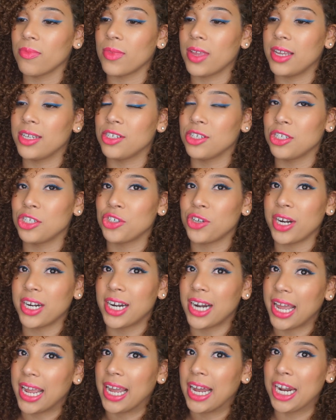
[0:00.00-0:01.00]
And just trying
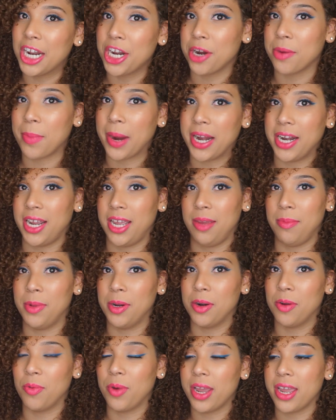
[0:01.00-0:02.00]
to like clear my name in
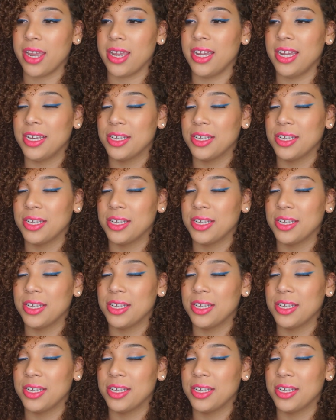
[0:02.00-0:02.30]
a way.